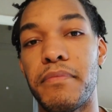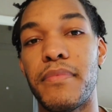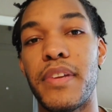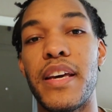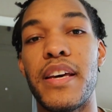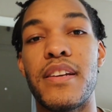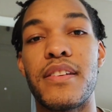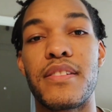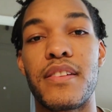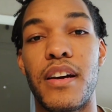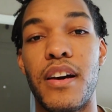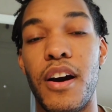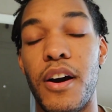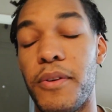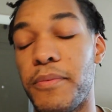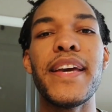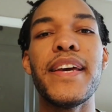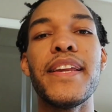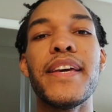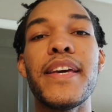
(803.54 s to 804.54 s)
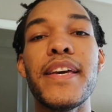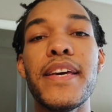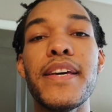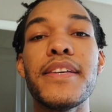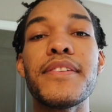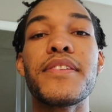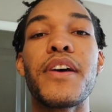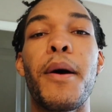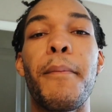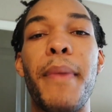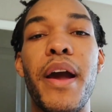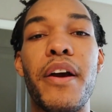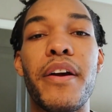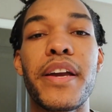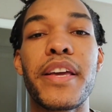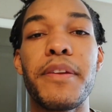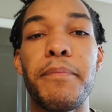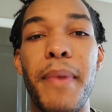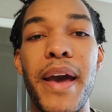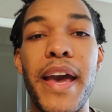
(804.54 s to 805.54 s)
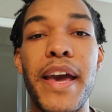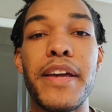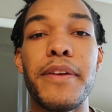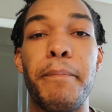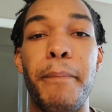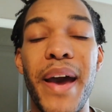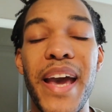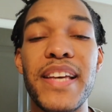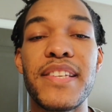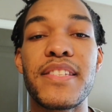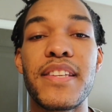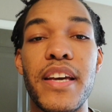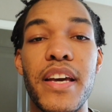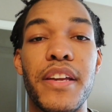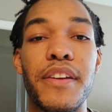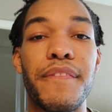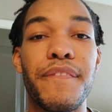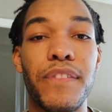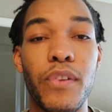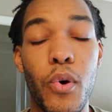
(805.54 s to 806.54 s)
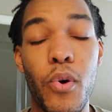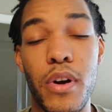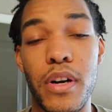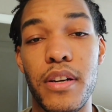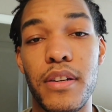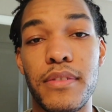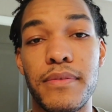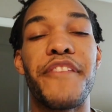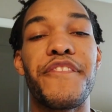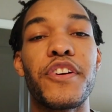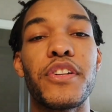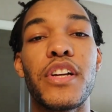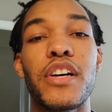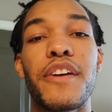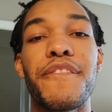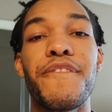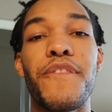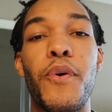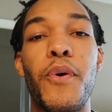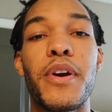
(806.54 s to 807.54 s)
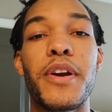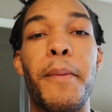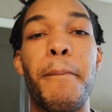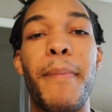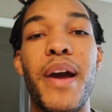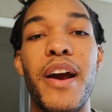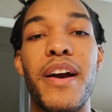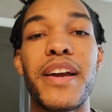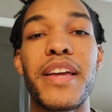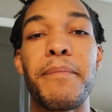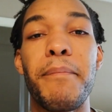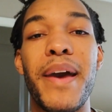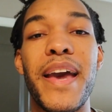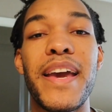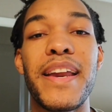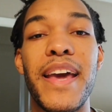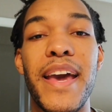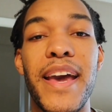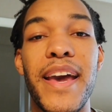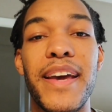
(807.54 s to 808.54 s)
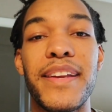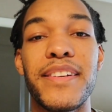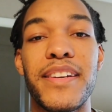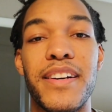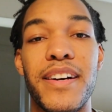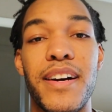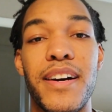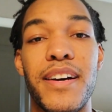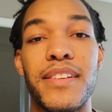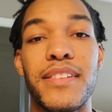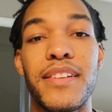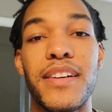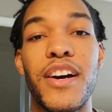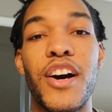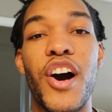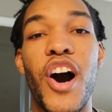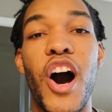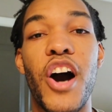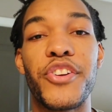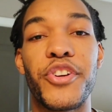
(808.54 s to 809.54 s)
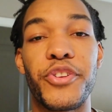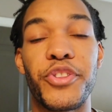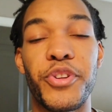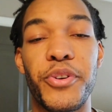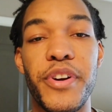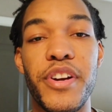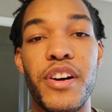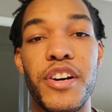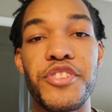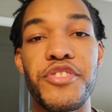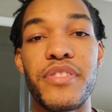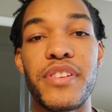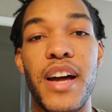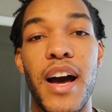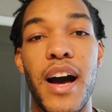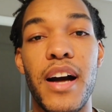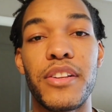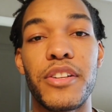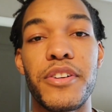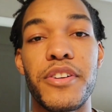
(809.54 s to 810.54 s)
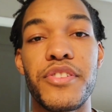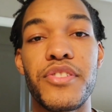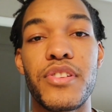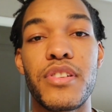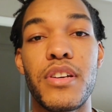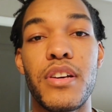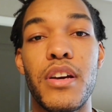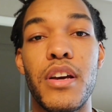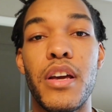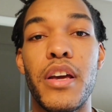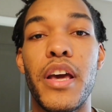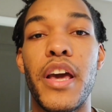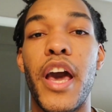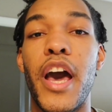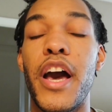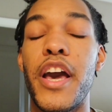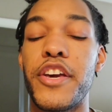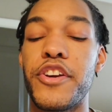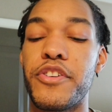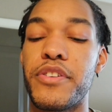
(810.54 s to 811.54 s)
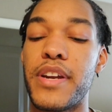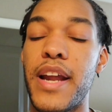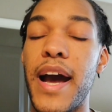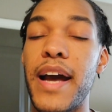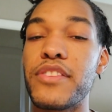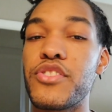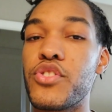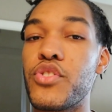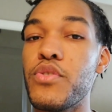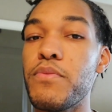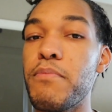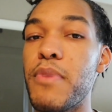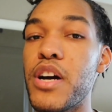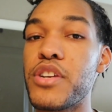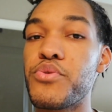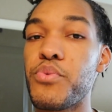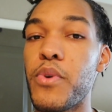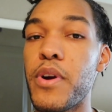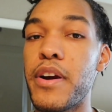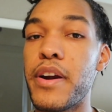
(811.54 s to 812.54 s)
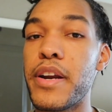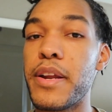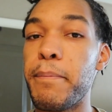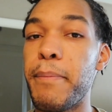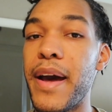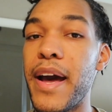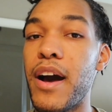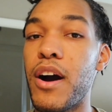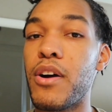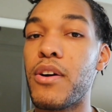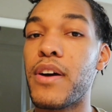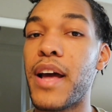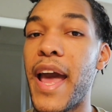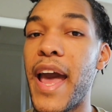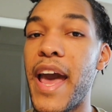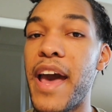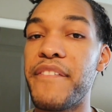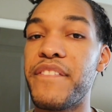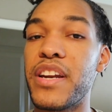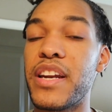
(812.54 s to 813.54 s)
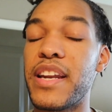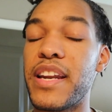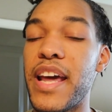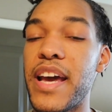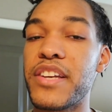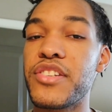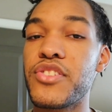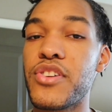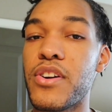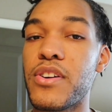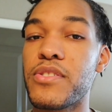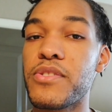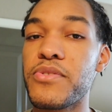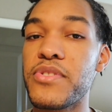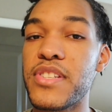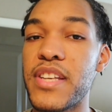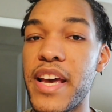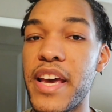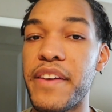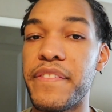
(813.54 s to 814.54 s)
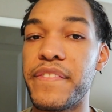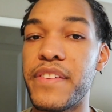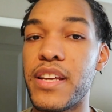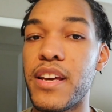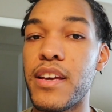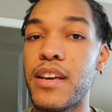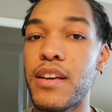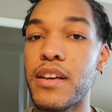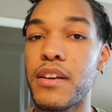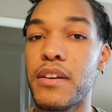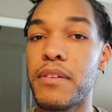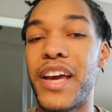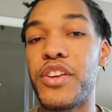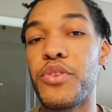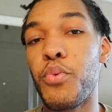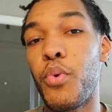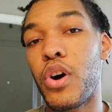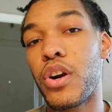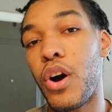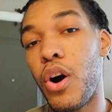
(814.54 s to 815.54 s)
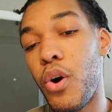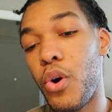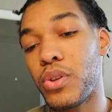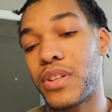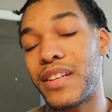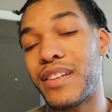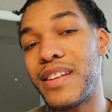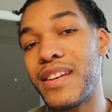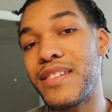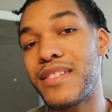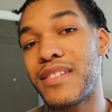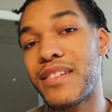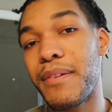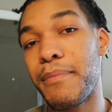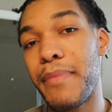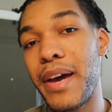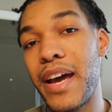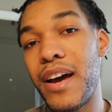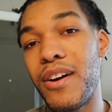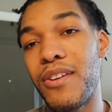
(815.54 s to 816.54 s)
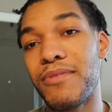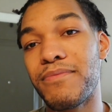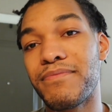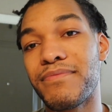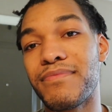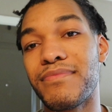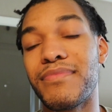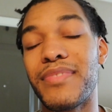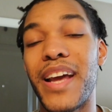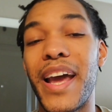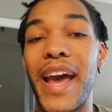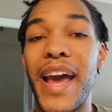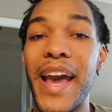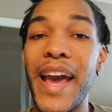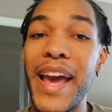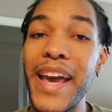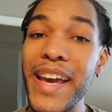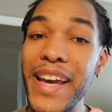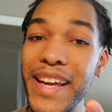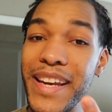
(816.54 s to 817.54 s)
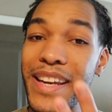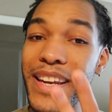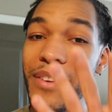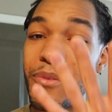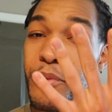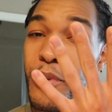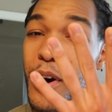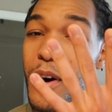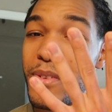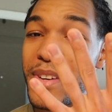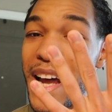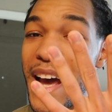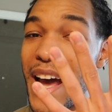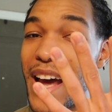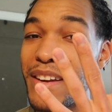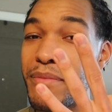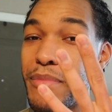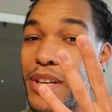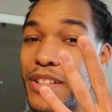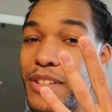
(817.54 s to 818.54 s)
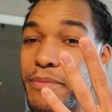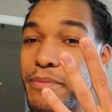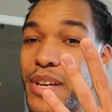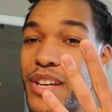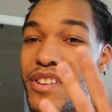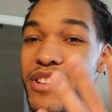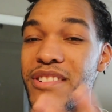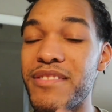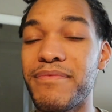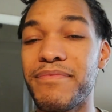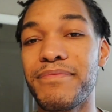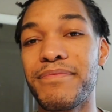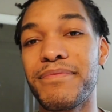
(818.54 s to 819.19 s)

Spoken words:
it is a go. It is American made, based in Florida. If you're looking for an American made handgun under $300, and you're not too much worried about having an external safety, and you want to hold a decent amount and want 9mm,